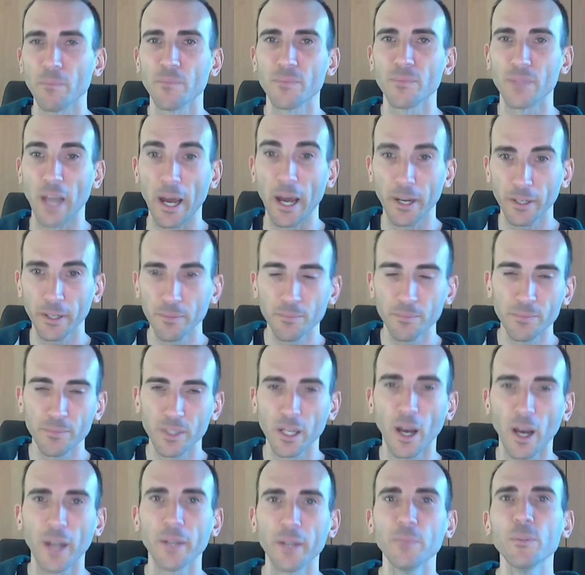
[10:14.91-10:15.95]
data,
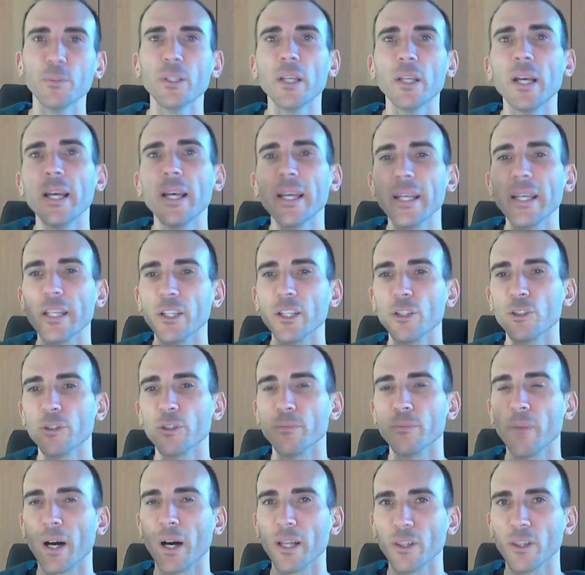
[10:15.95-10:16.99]
the items, into
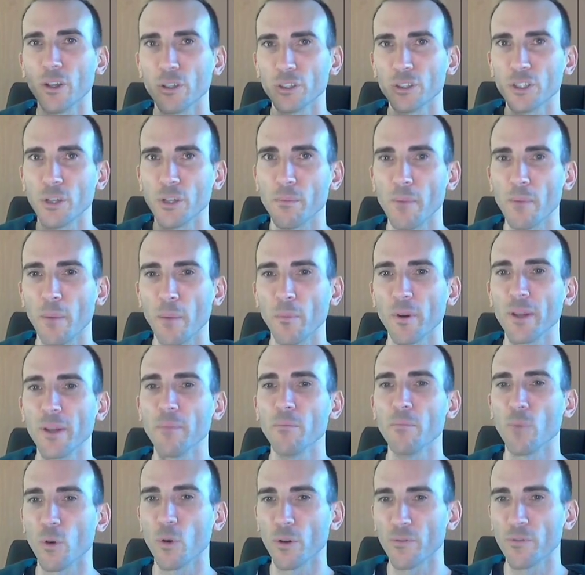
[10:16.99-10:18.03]
my long-term memory
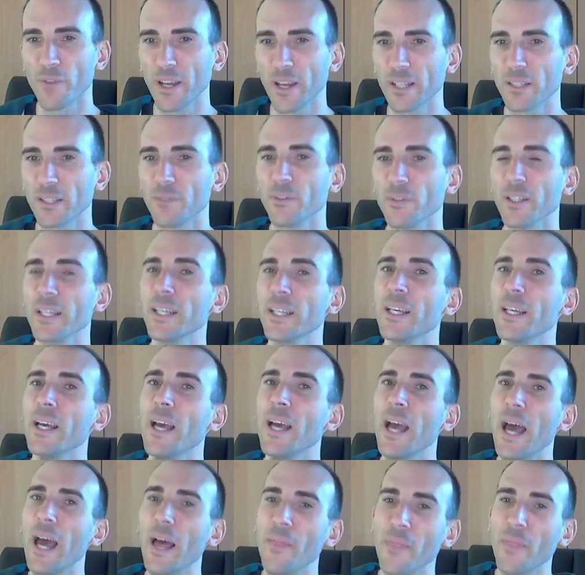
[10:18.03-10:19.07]
more effectively,
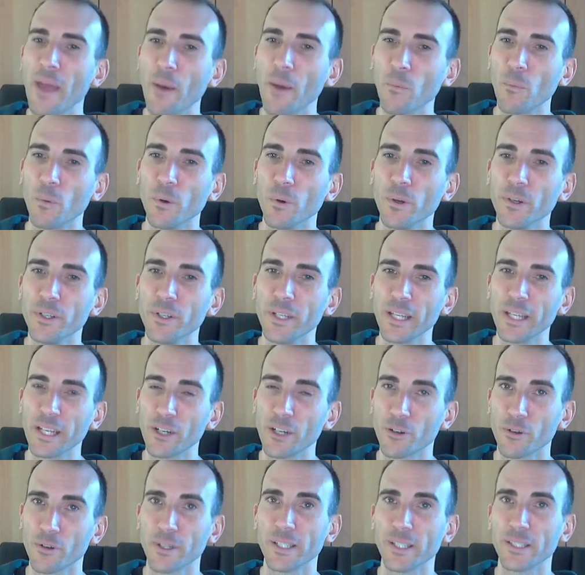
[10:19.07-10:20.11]
and that would
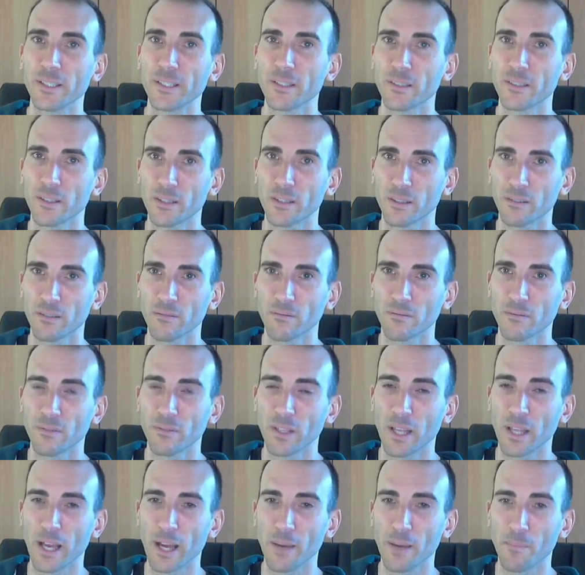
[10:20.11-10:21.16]
increase
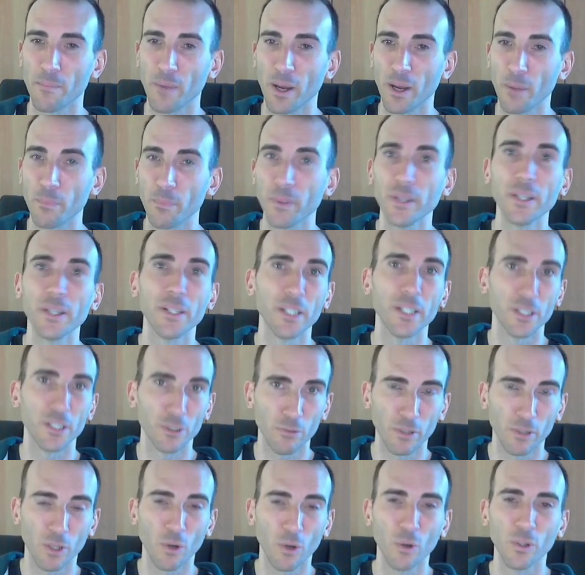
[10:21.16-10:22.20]
my ability to
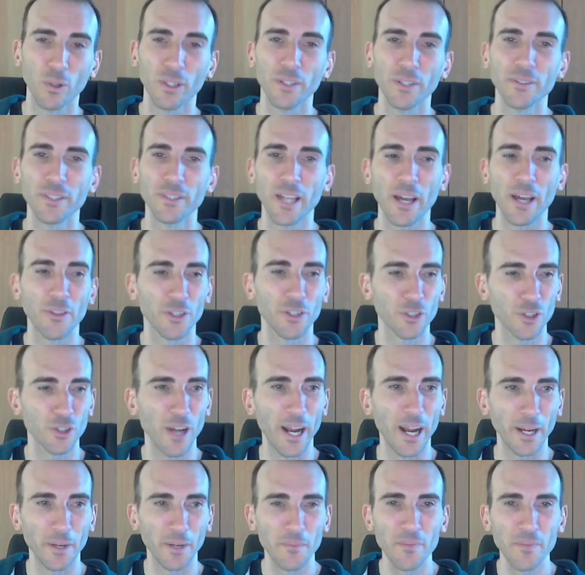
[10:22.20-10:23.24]
recall it down the
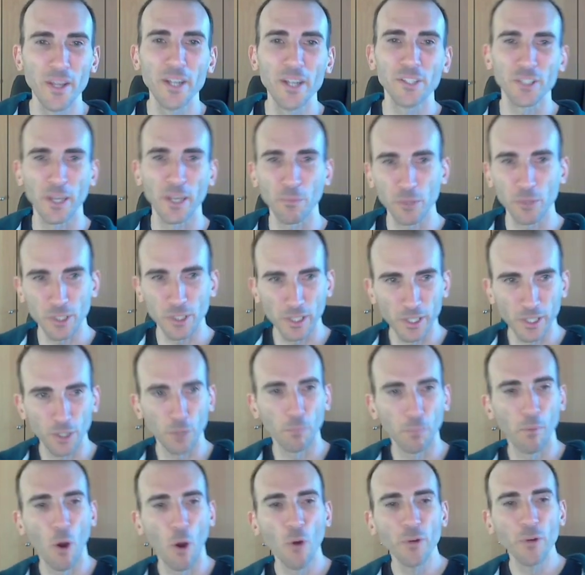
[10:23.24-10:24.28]
track. So that was a little
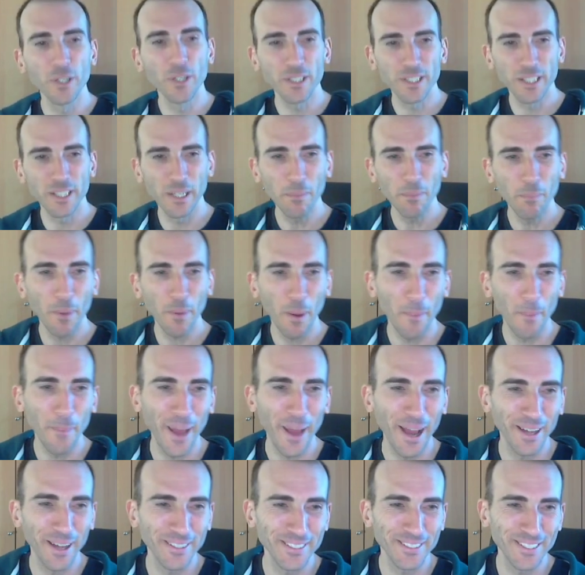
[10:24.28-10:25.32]
bonus tip
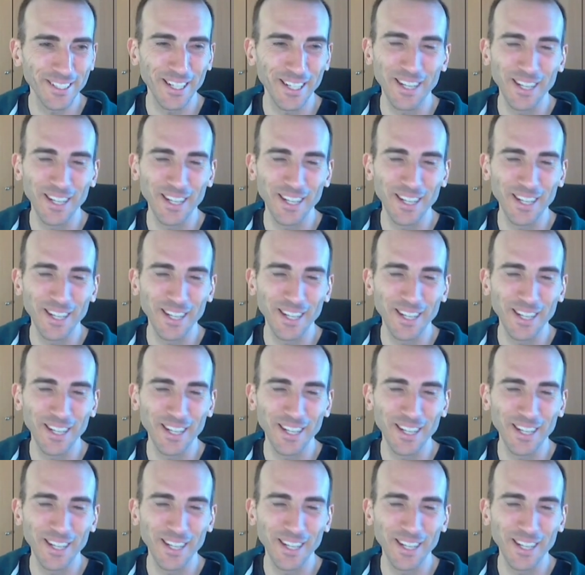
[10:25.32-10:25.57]
about